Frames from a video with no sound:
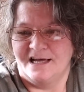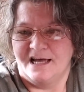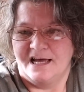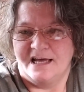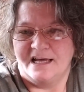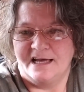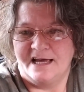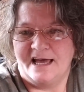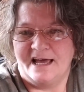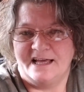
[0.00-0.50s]

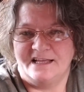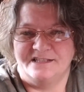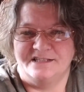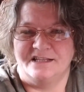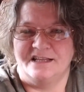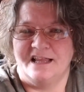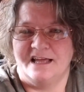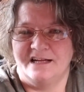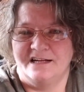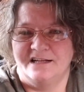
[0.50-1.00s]
It adds a
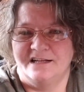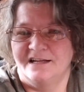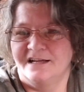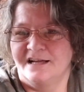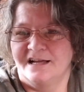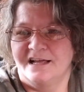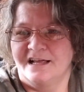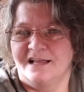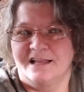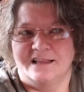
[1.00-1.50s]

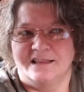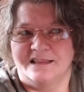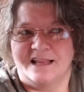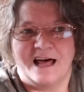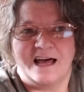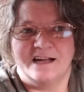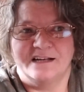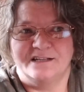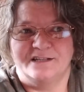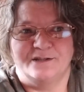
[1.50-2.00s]

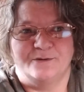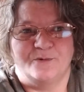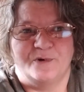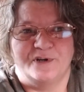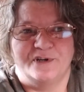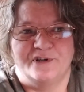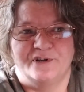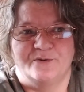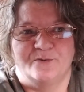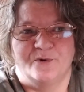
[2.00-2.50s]
lot to what
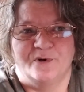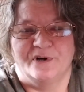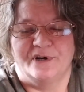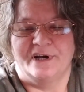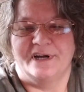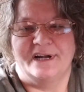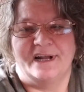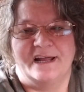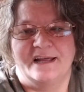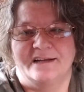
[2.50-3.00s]
you're
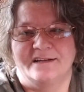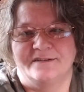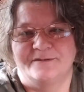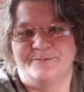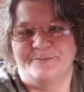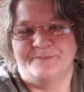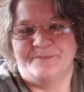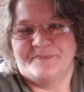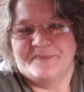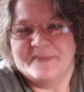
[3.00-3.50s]
working on.
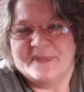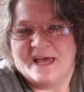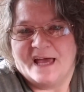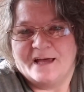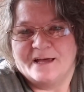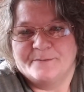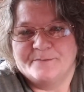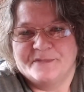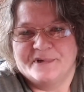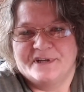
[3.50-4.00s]

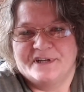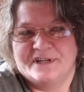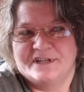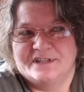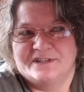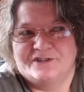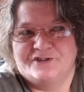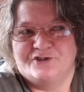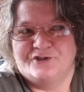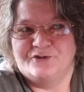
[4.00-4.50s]
I'm going to
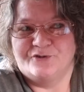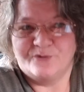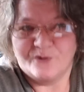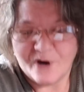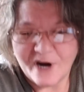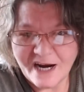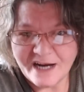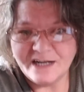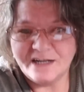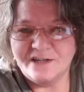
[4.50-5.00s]

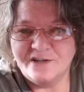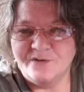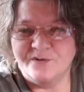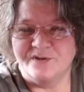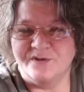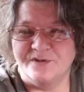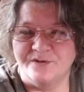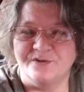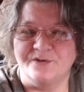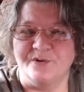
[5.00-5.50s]
try to do a
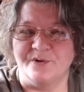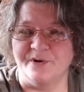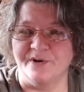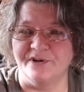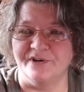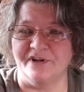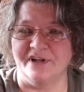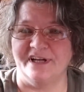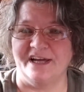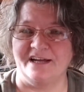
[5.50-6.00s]

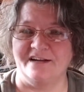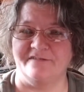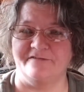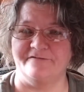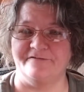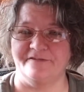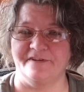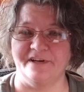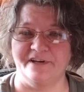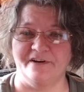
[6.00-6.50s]
tutorial. I got to
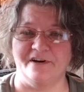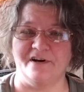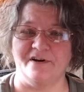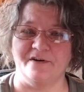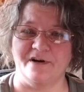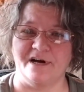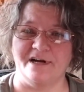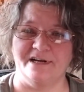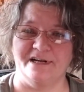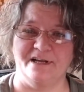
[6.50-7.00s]
figure
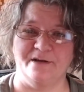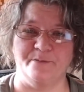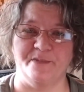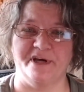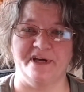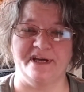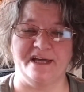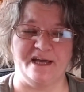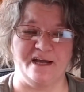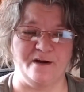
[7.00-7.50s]
out how to get my
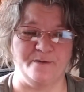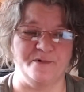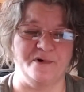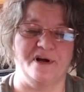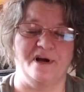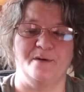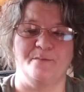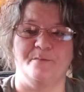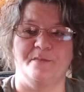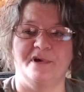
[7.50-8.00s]
camera.
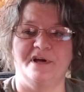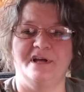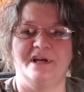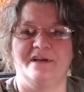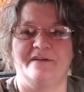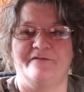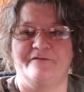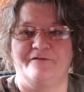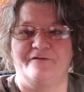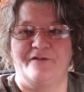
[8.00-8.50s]
I might
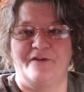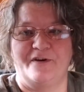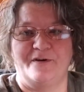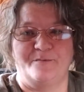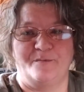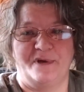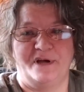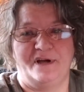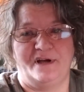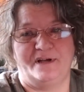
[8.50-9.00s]

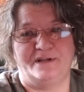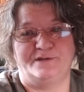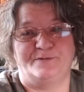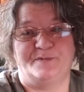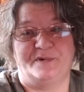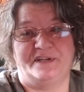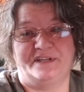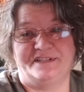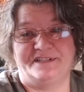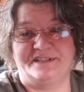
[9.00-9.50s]
involve my
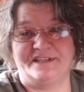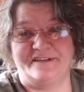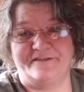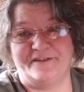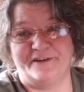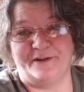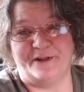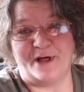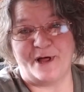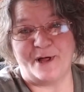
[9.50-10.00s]
husband and see if
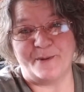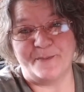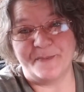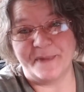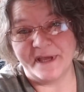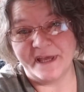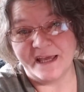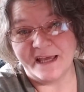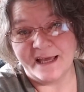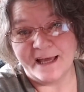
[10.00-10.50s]
he'll help
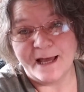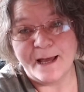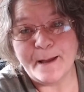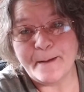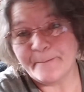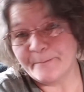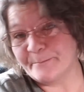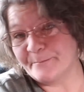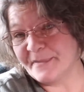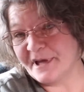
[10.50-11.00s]
me.
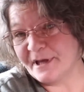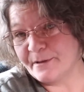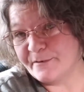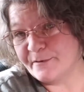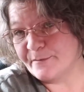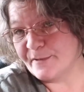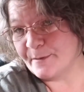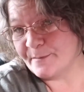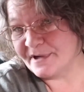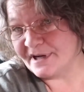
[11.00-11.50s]
Maybe,
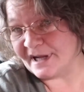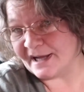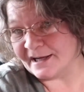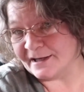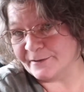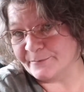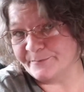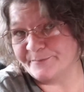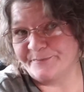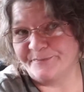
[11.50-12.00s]
maybe not.
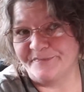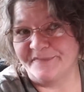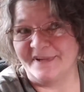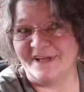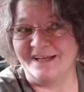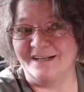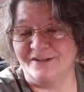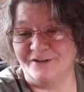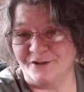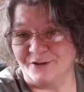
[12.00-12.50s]

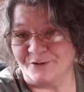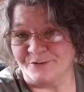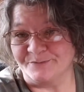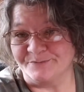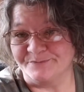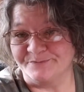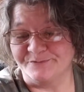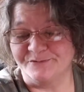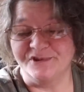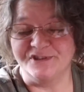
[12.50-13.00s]
I don't know.
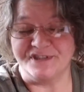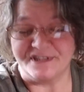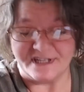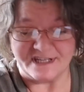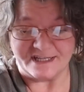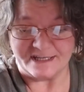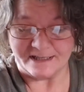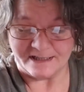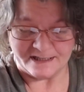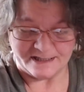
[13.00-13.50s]
We'll see.
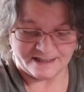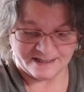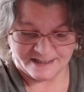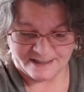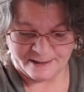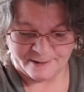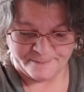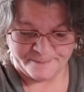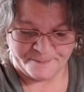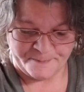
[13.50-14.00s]

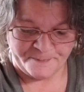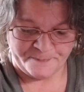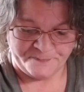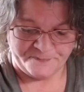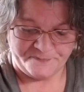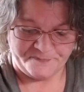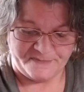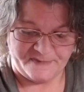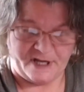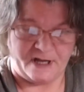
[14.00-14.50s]

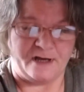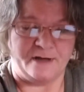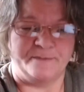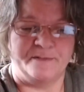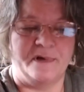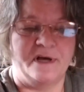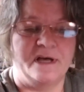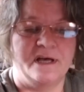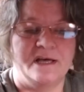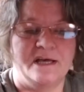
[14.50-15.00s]

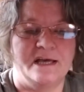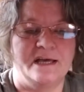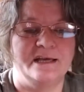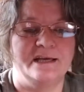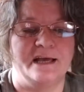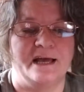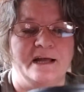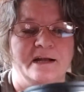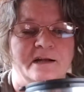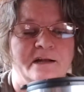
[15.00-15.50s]
Hang
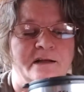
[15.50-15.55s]
on.